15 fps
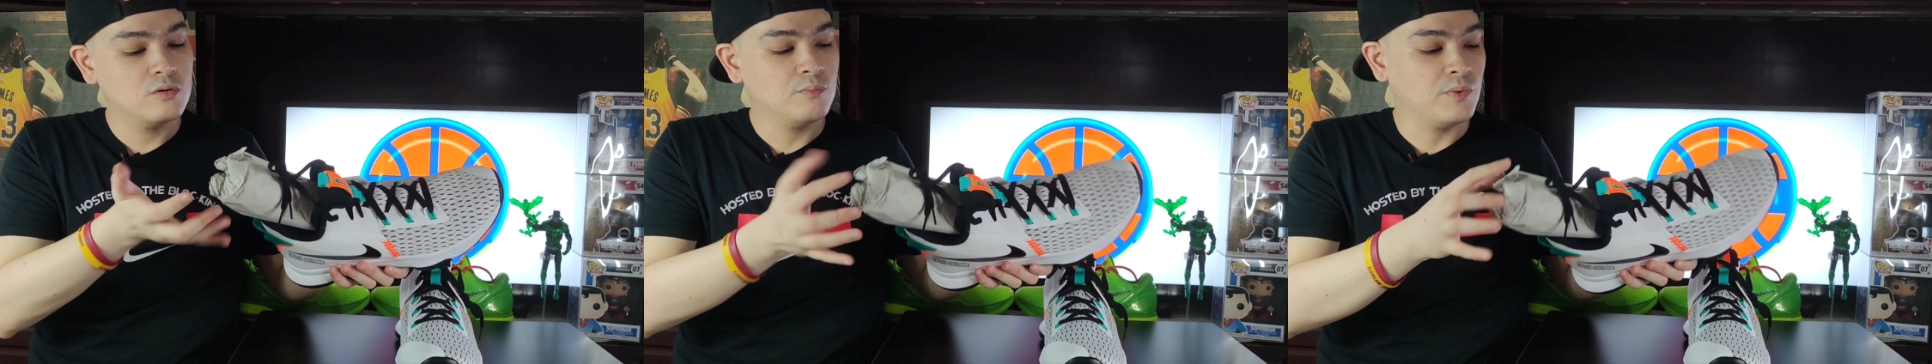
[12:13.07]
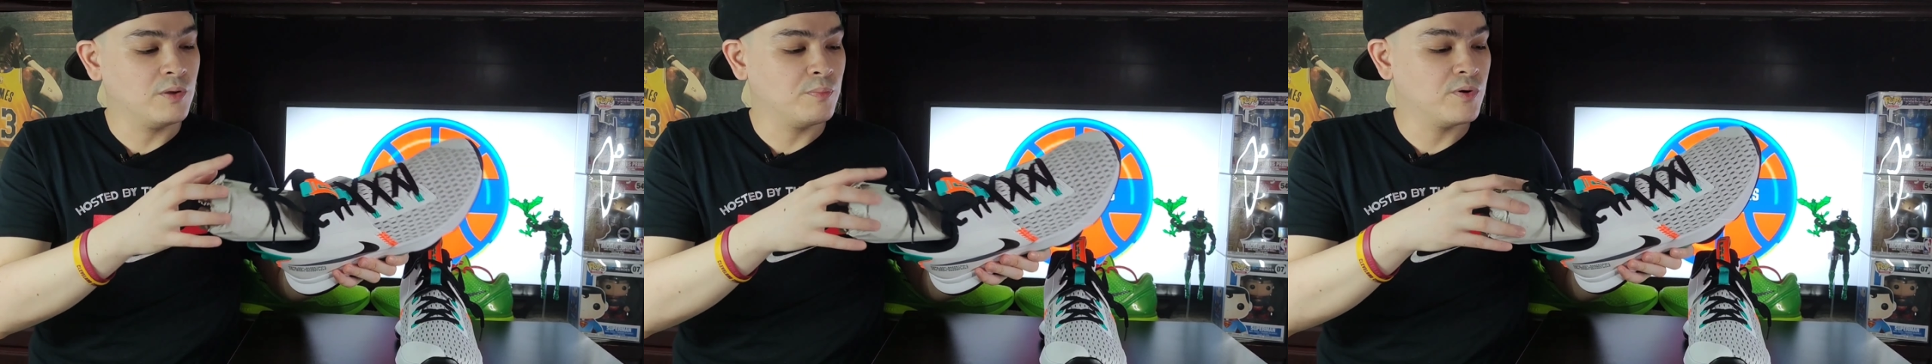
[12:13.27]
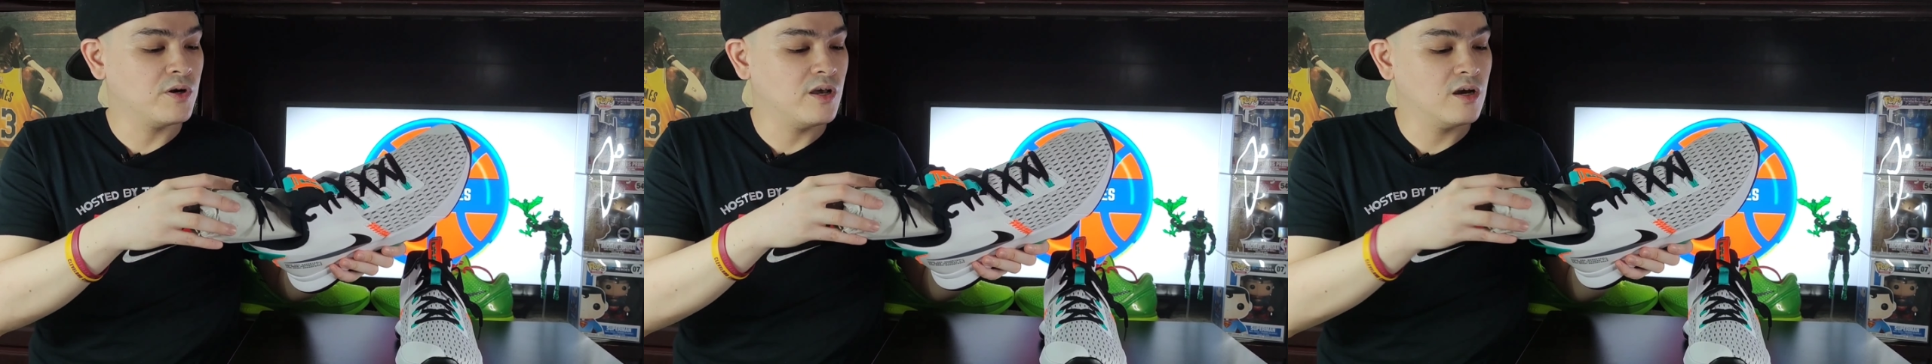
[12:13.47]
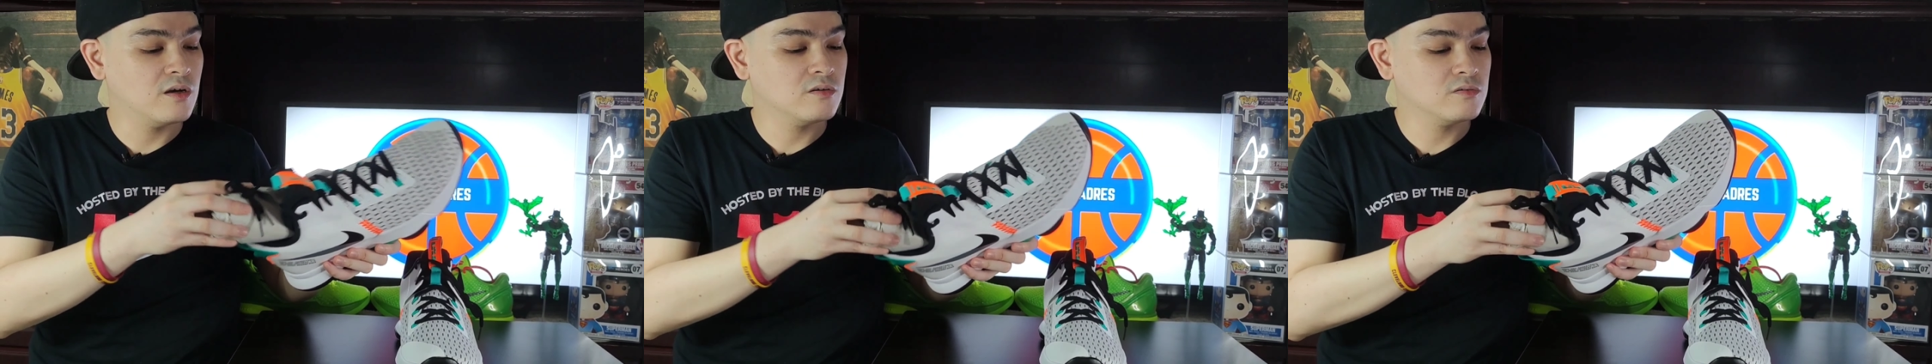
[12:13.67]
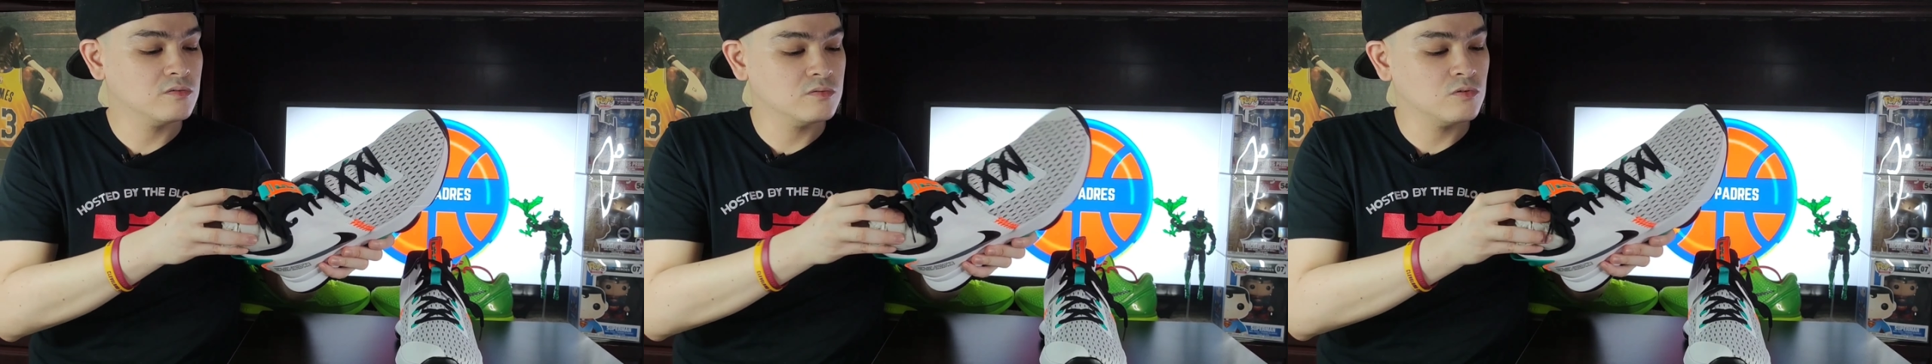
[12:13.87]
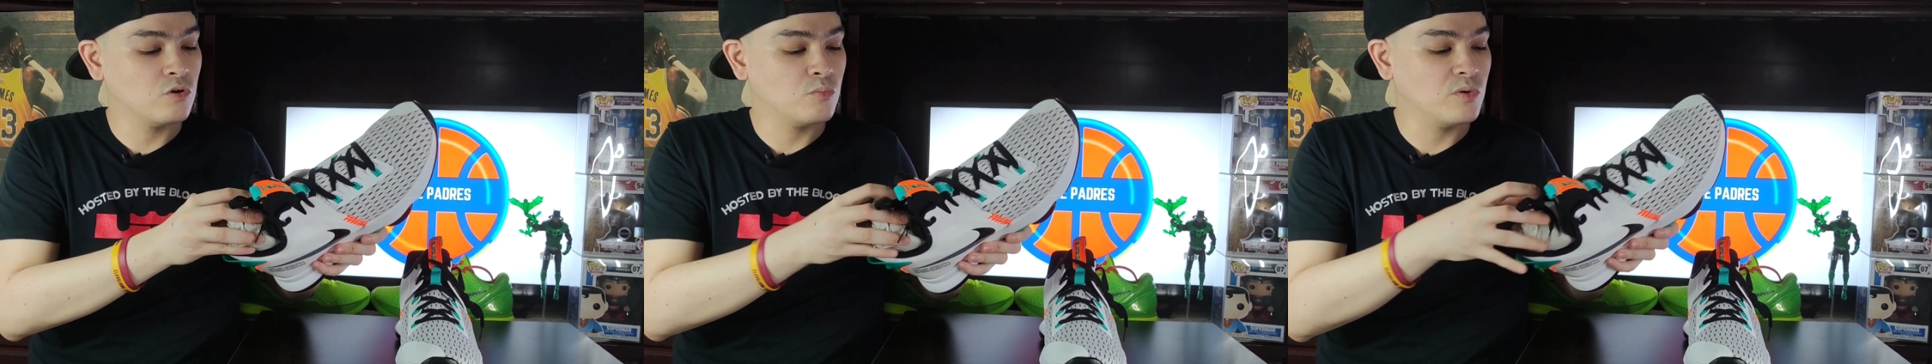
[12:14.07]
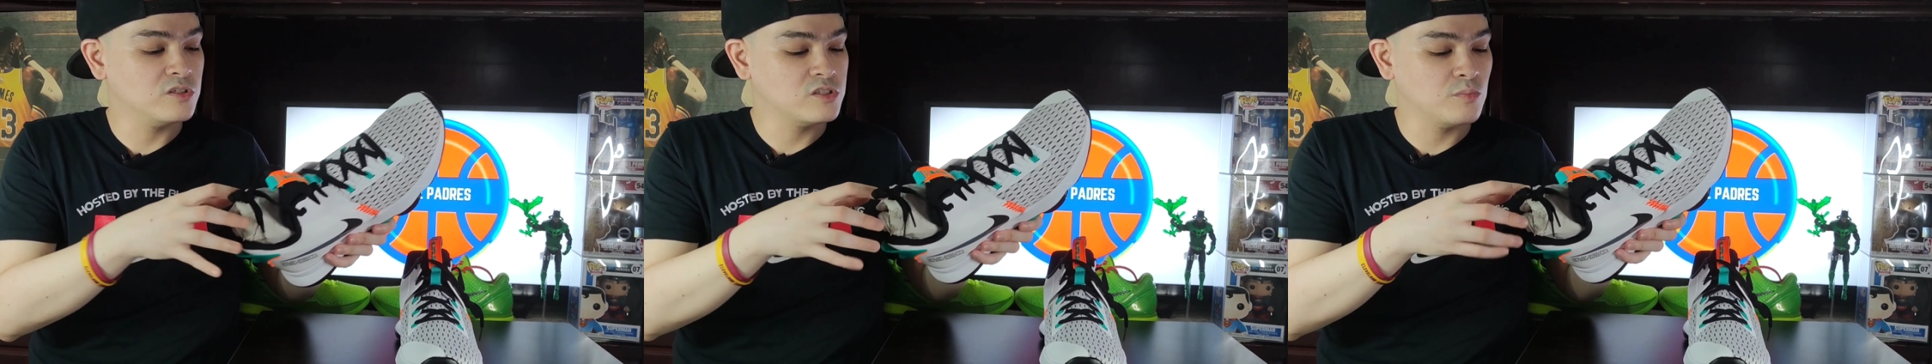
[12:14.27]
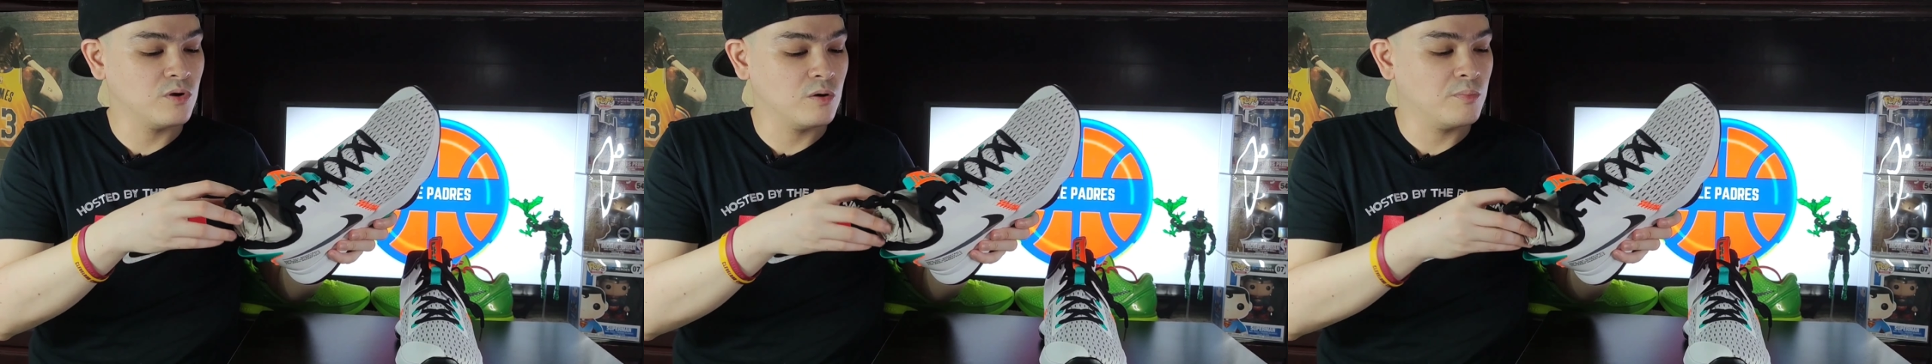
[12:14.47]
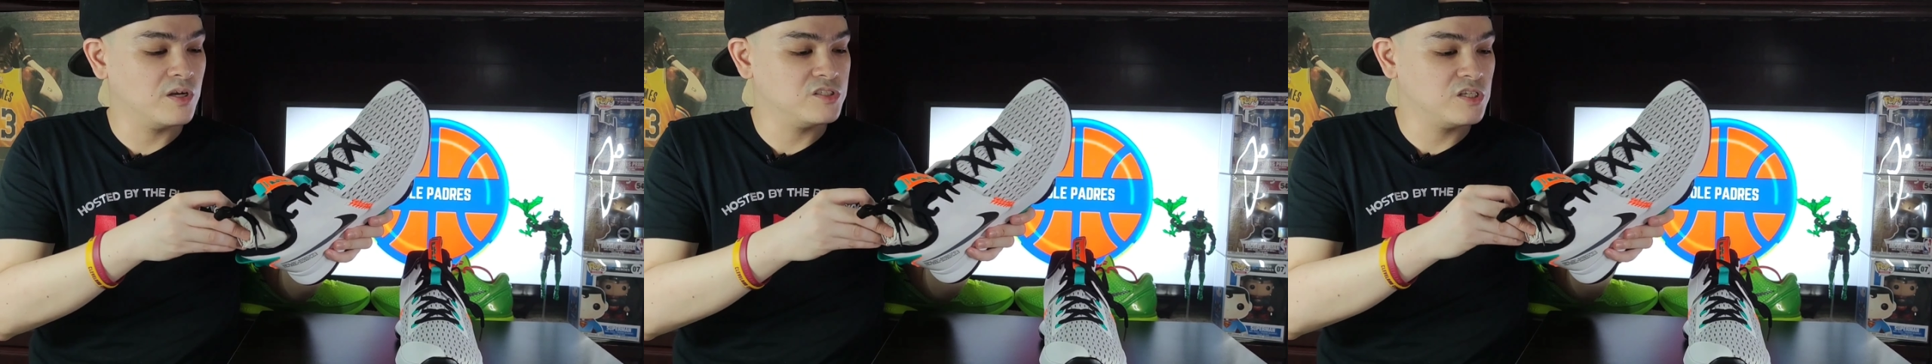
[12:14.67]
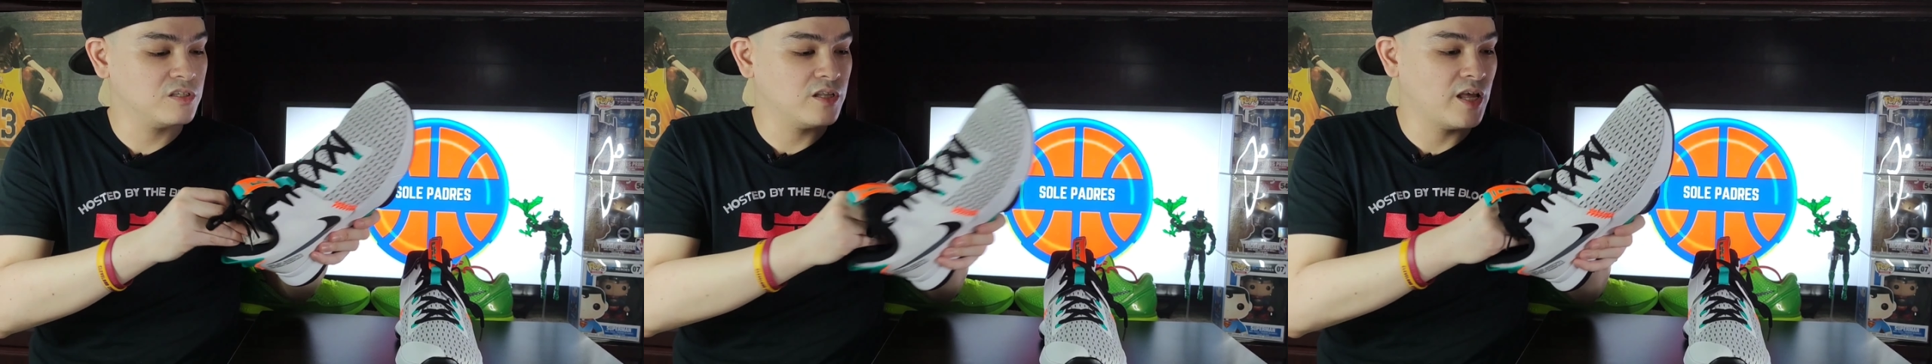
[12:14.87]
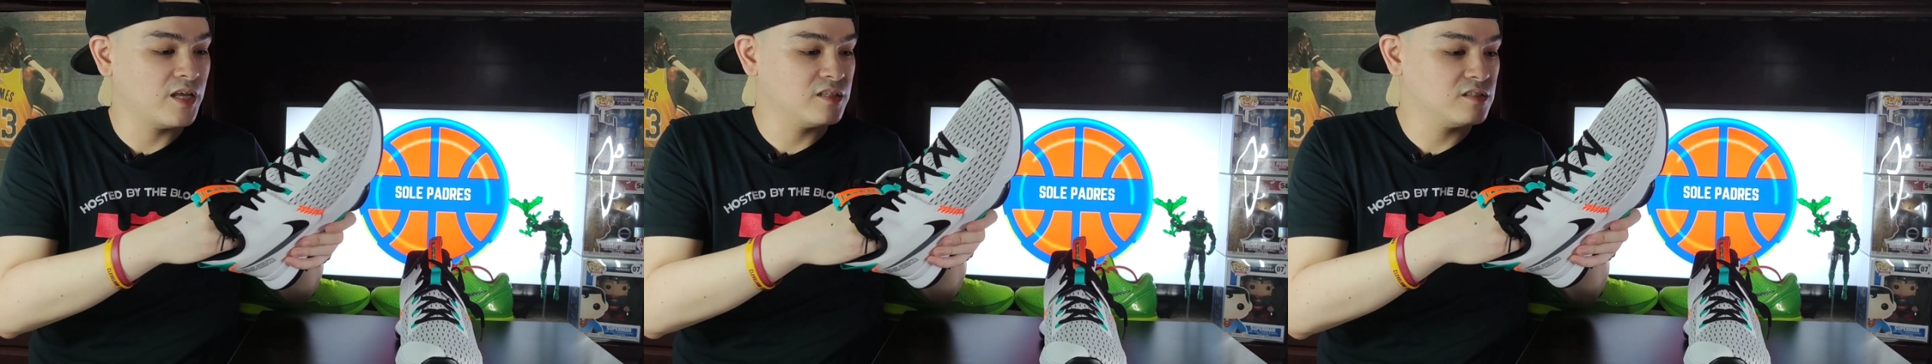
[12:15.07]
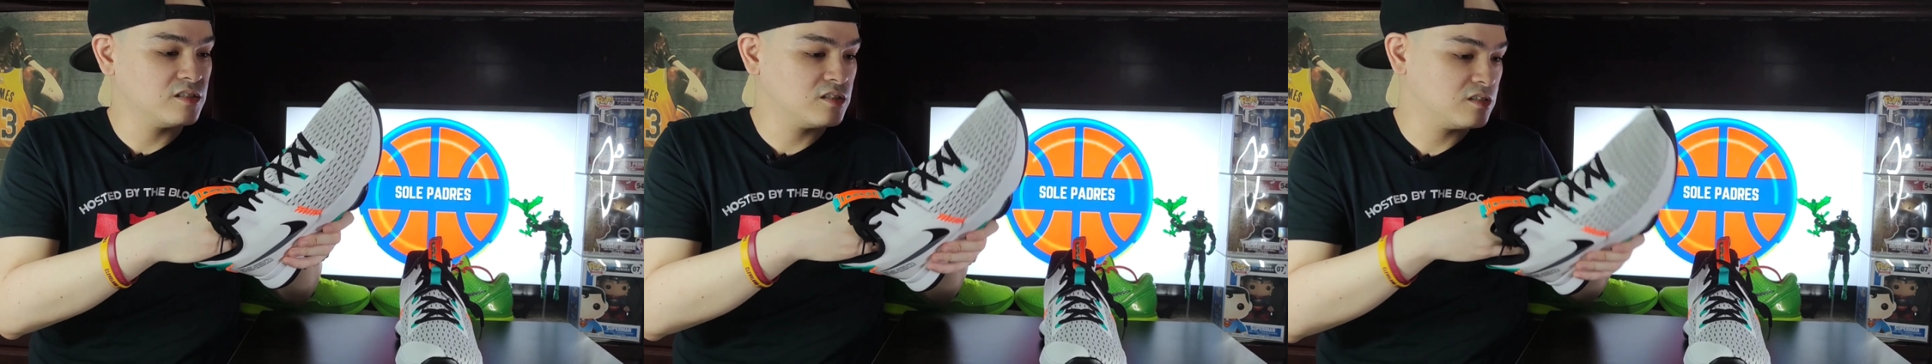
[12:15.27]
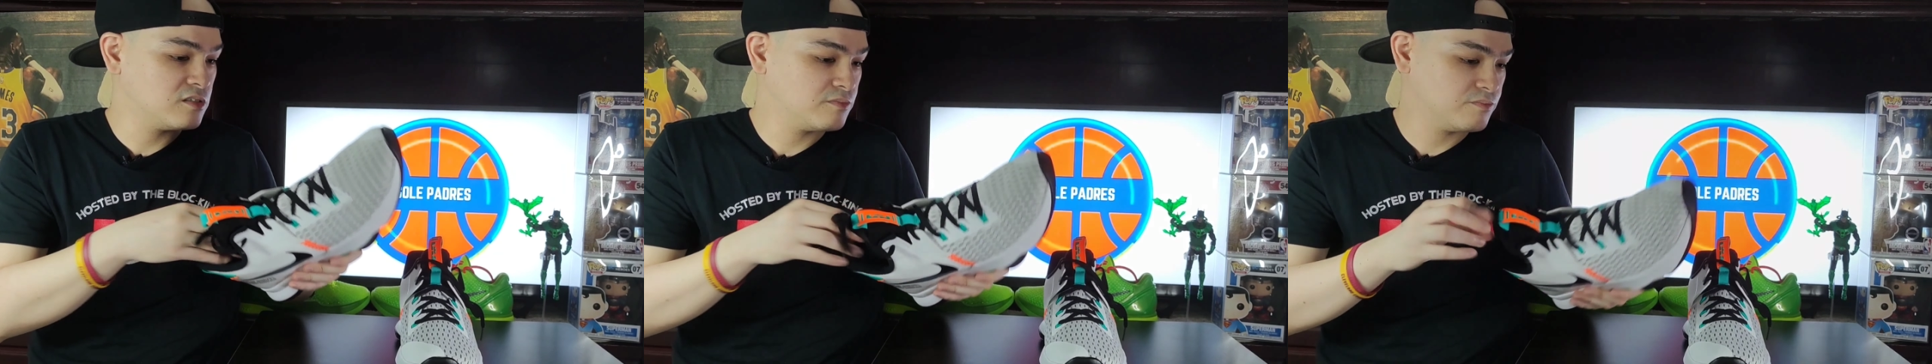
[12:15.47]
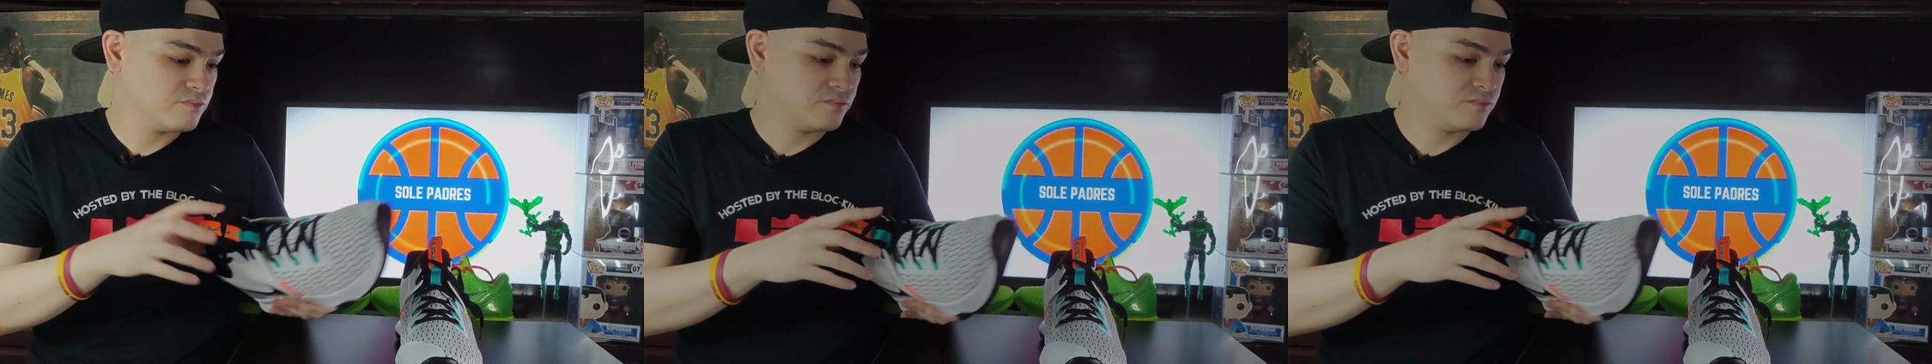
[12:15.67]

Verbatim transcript: paper lang, normal sa mga budget lines.